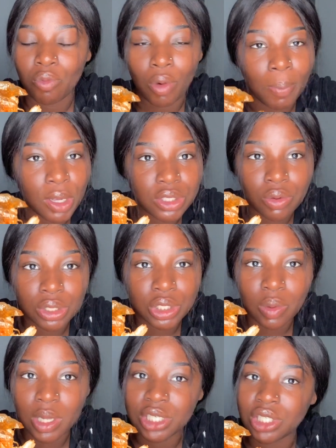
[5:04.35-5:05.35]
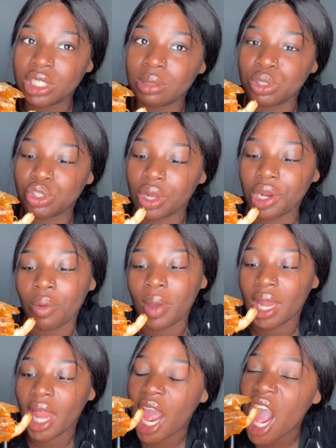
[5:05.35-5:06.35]
we're about to go into a relationship straight away,
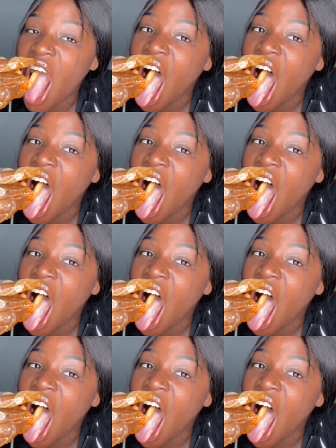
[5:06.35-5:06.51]
like.